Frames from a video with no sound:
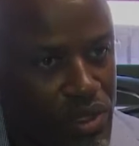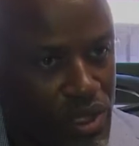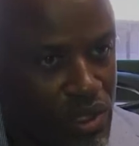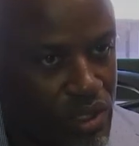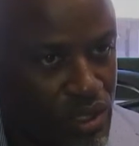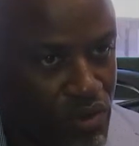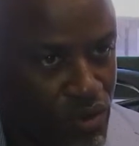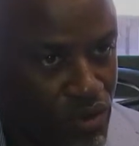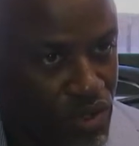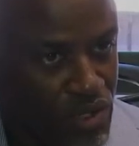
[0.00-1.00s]
statistics
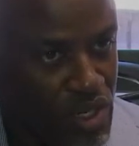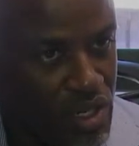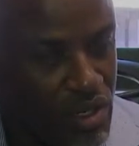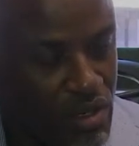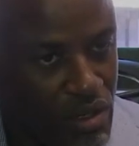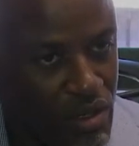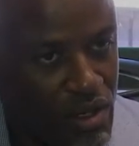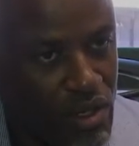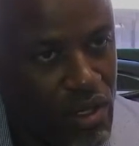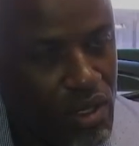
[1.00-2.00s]
for this year,
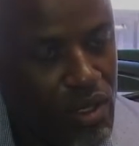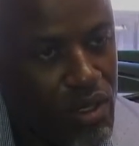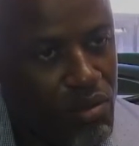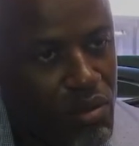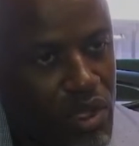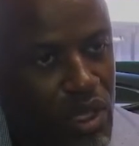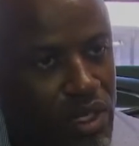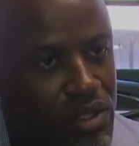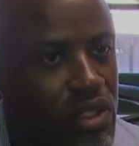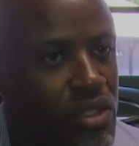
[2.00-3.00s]
but
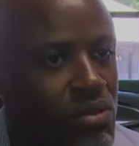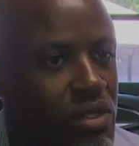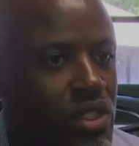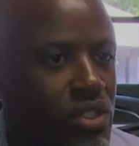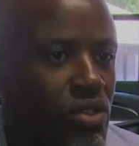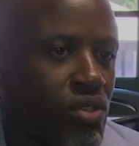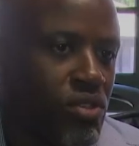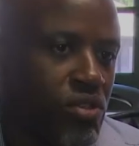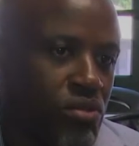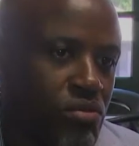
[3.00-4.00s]
last year we
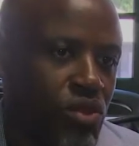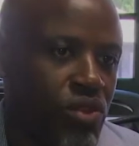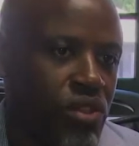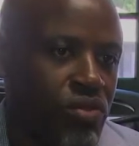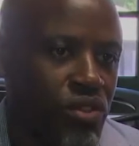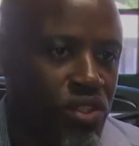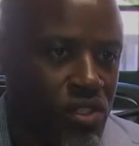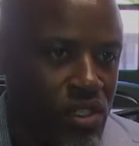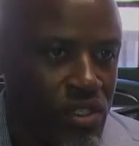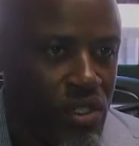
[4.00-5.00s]
enrolled more than
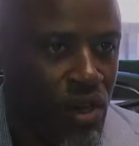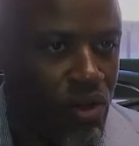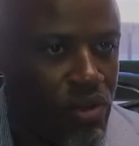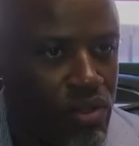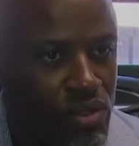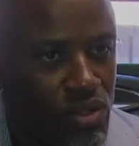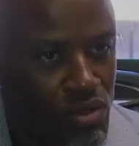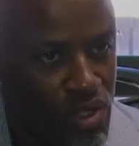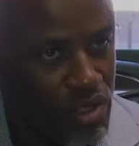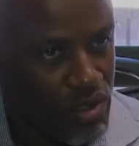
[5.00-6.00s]
46,000
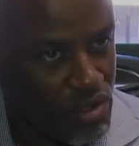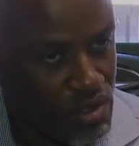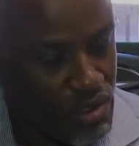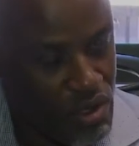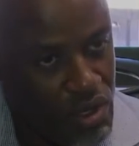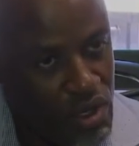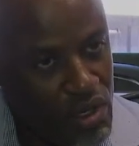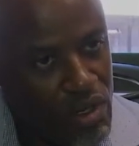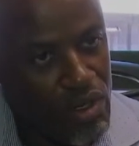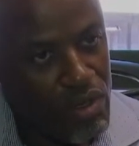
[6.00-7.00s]
students
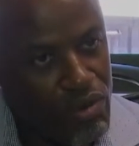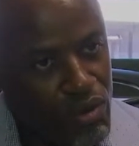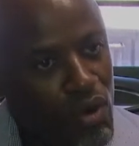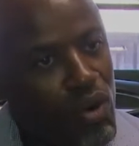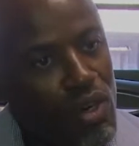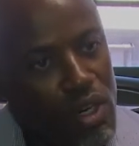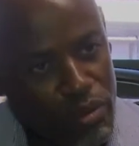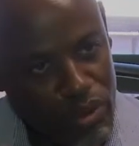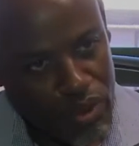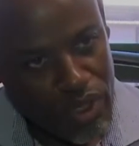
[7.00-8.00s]
for all our
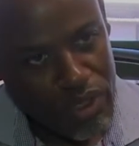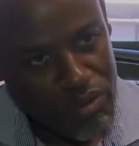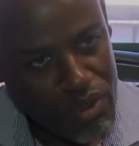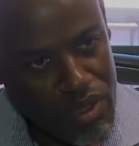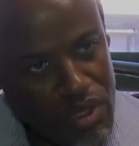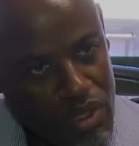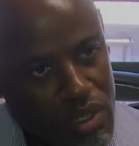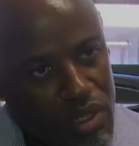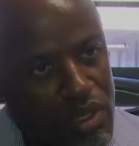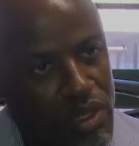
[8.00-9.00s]
programs,
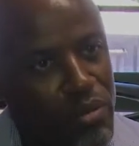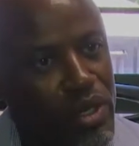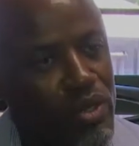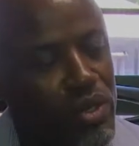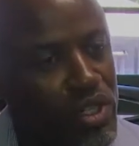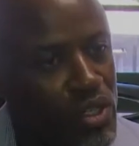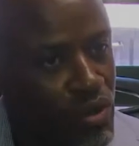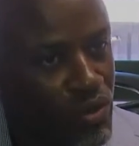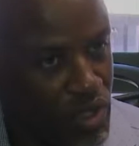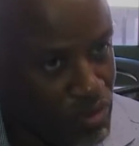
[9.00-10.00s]
the majority
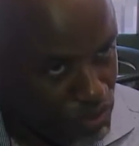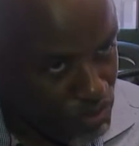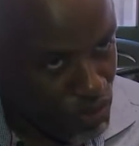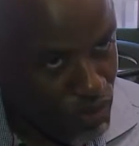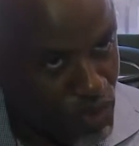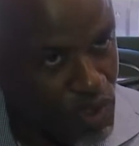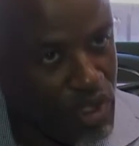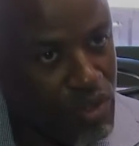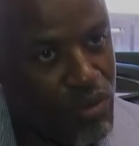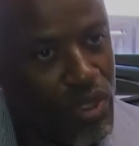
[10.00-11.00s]
of them,
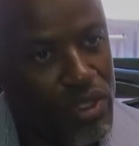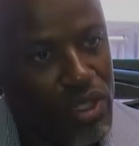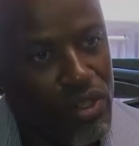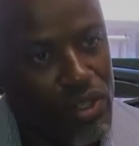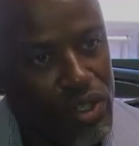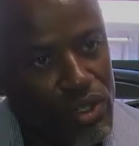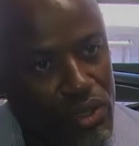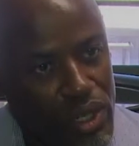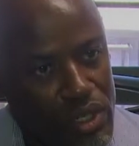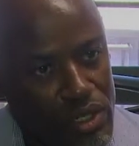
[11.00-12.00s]
obviously for a secondary
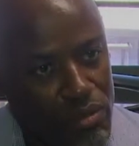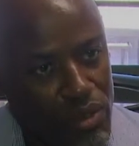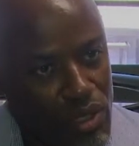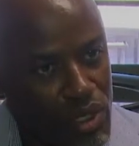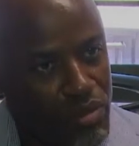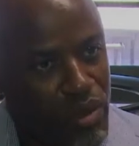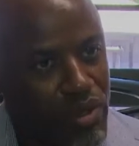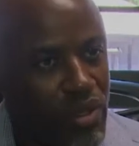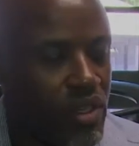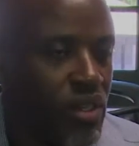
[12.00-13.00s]
education program.
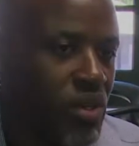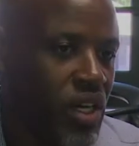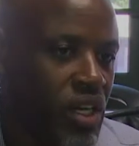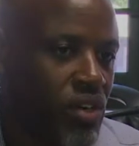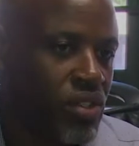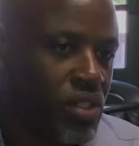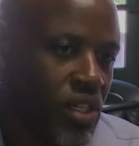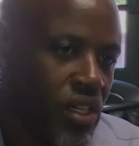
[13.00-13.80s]
I think there were around